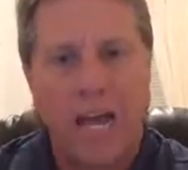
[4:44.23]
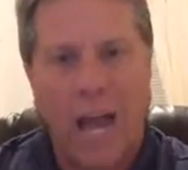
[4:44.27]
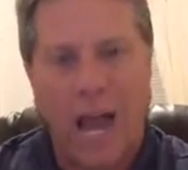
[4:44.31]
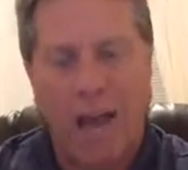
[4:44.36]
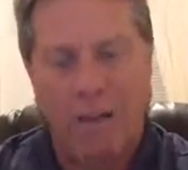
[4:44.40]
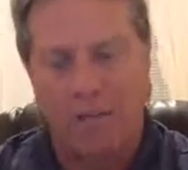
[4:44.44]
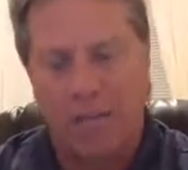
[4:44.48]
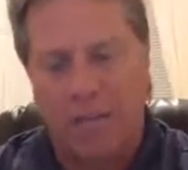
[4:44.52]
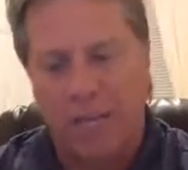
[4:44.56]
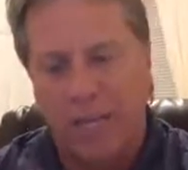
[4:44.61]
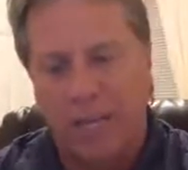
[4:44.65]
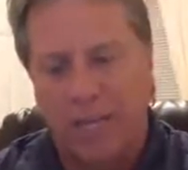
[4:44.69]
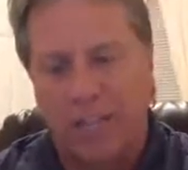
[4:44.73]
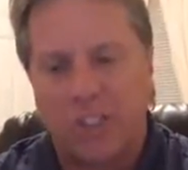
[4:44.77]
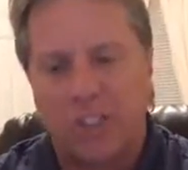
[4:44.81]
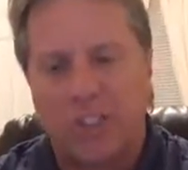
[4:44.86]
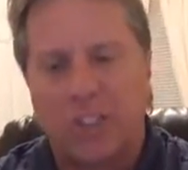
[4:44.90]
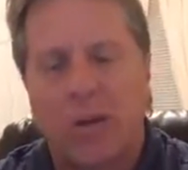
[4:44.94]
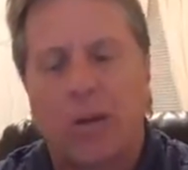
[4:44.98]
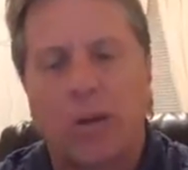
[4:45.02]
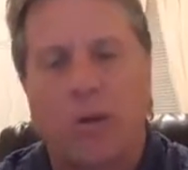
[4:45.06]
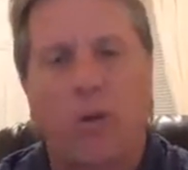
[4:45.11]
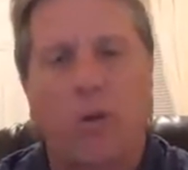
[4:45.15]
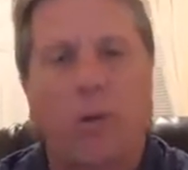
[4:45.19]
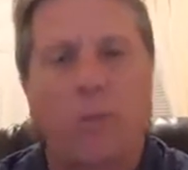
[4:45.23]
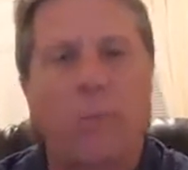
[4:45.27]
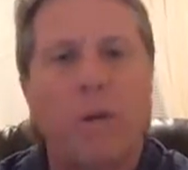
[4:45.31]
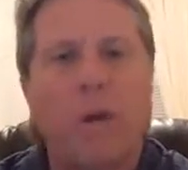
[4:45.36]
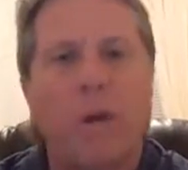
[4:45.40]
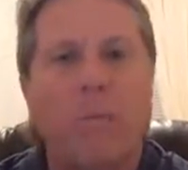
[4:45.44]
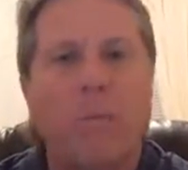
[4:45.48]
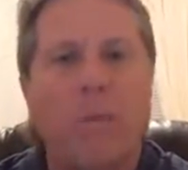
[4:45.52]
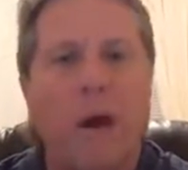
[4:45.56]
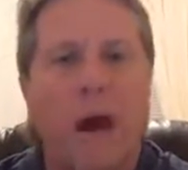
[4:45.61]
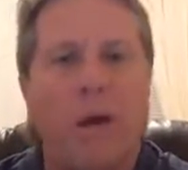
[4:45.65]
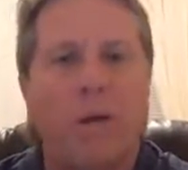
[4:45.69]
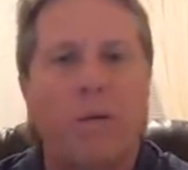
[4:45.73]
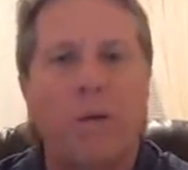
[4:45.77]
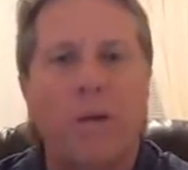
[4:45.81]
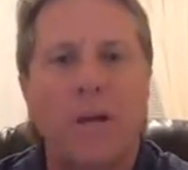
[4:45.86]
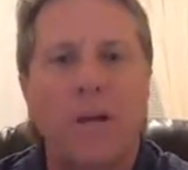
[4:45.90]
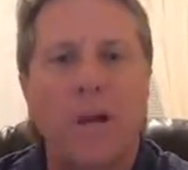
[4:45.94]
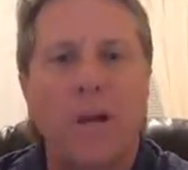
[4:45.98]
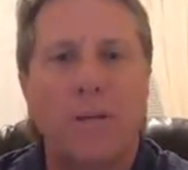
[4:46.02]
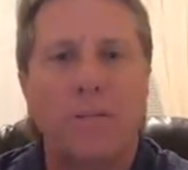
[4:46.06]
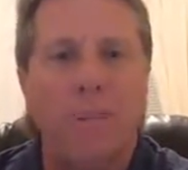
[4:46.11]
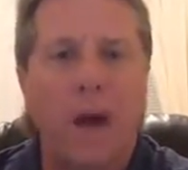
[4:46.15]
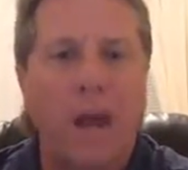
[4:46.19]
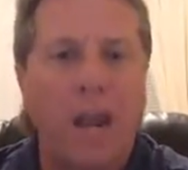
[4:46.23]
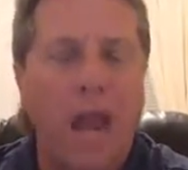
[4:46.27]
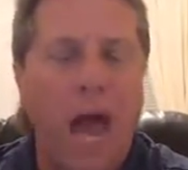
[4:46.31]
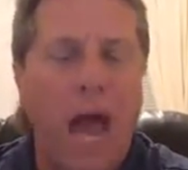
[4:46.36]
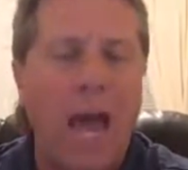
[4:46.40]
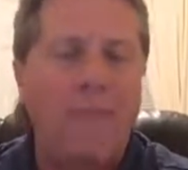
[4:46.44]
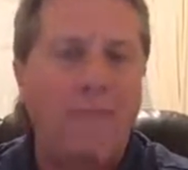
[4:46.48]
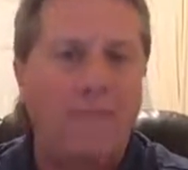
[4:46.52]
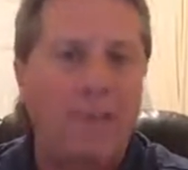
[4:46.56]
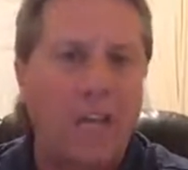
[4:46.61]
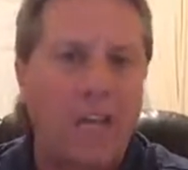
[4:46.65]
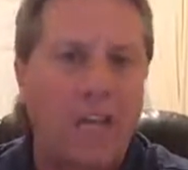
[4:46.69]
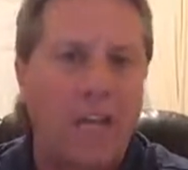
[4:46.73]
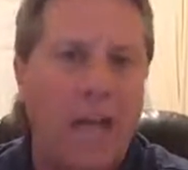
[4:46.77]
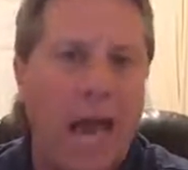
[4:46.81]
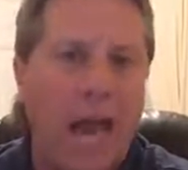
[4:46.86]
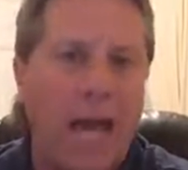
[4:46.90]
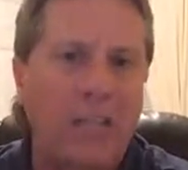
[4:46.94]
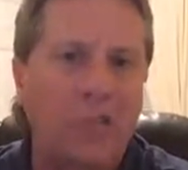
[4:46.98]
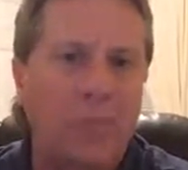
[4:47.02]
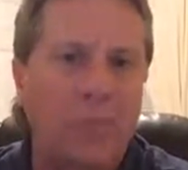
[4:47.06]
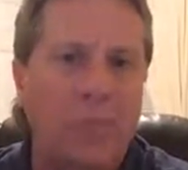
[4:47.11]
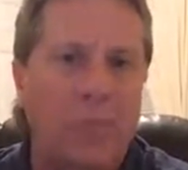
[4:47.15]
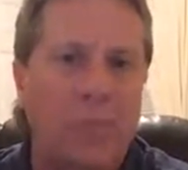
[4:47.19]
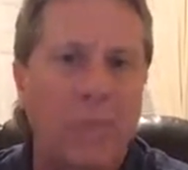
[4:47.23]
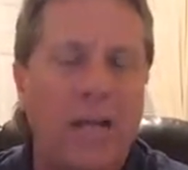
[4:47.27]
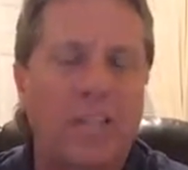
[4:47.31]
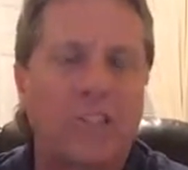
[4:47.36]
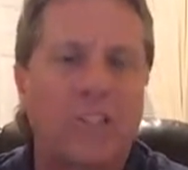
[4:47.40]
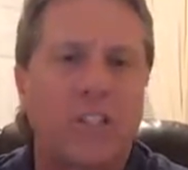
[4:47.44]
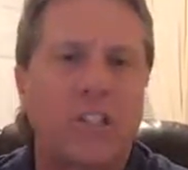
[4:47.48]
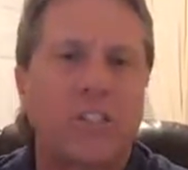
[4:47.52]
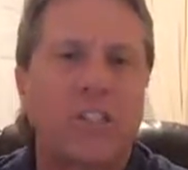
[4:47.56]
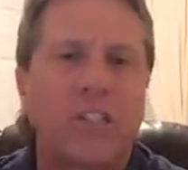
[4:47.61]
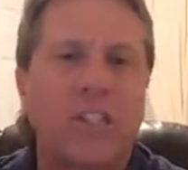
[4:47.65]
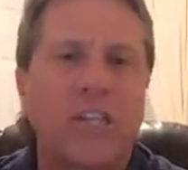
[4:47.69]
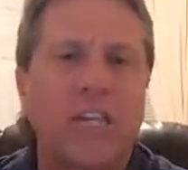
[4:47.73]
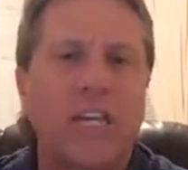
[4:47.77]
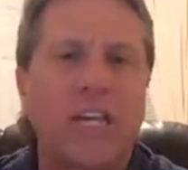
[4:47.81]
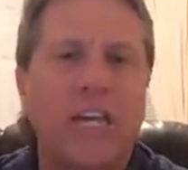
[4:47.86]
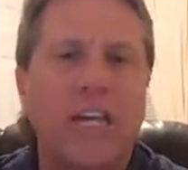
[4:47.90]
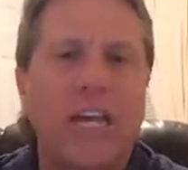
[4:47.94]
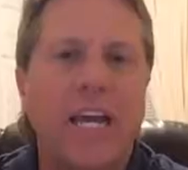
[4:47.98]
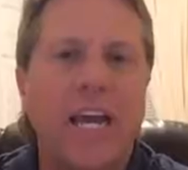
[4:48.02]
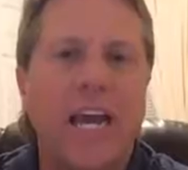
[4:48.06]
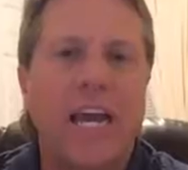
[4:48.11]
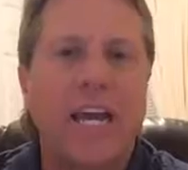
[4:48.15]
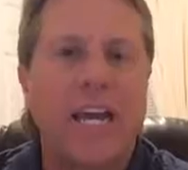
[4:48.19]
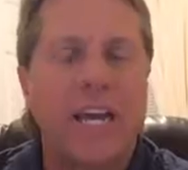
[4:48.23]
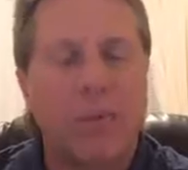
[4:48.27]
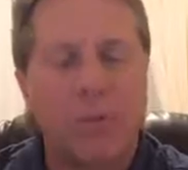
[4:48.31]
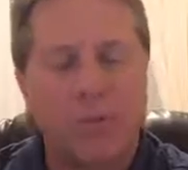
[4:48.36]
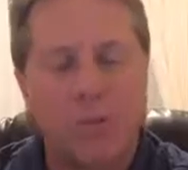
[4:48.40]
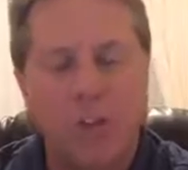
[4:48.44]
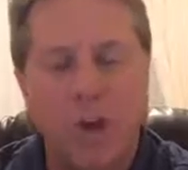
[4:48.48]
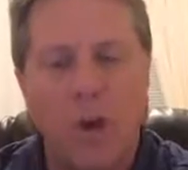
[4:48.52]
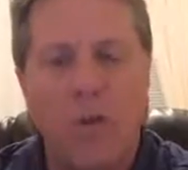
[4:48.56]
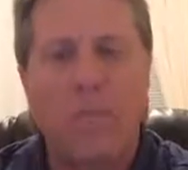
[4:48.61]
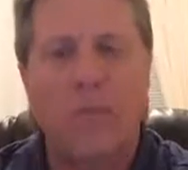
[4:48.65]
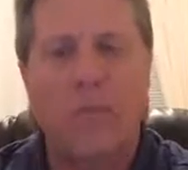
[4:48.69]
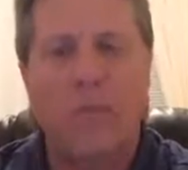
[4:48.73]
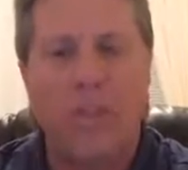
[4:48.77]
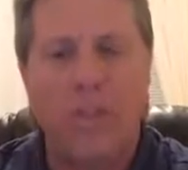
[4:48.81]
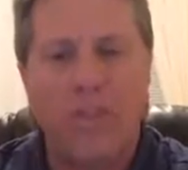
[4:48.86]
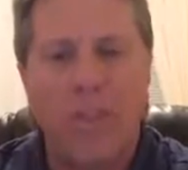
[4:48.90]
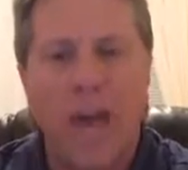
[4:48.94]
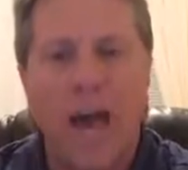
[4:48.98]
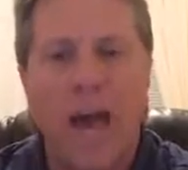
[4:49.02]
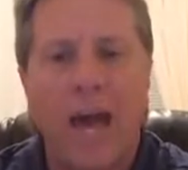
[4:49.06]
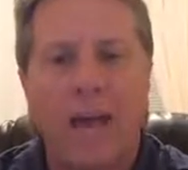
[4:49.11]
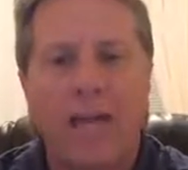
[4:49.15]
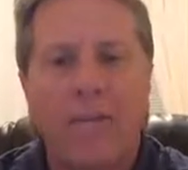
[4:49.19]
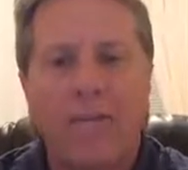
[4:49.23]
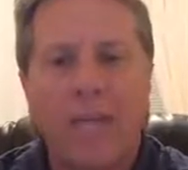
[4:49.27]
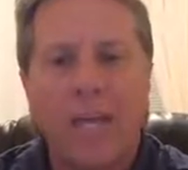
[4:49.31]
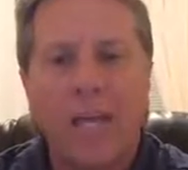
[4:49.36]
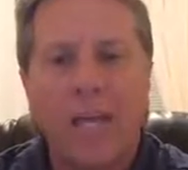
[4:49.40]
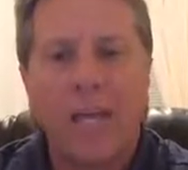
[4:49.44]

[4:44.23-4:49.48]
I began to share a little bit about my life and the gospel message, and he was open to that.